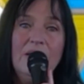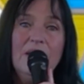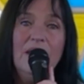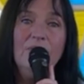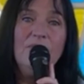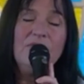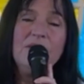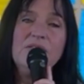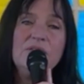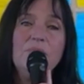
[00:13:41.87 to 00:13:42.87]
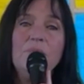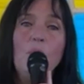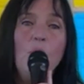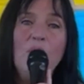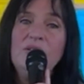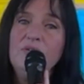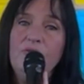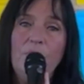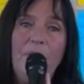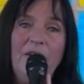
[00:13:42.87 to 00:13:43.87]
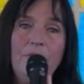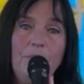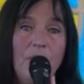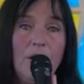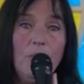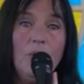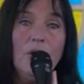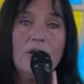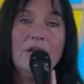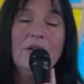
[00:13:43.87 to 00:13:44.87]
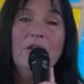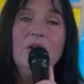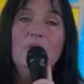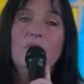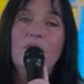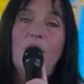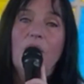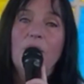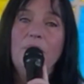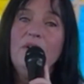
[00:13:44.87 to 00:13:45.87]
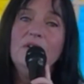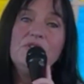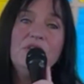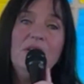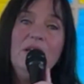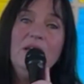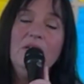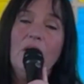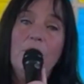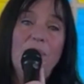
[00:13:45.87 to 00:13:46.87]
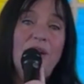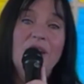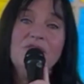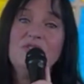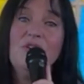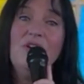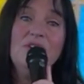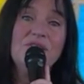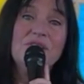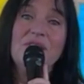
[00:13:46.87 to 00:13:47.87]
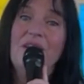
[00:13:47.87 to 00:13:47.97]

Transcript: And we've done some wonderful prayer work with our prayer chain, our prayer stars.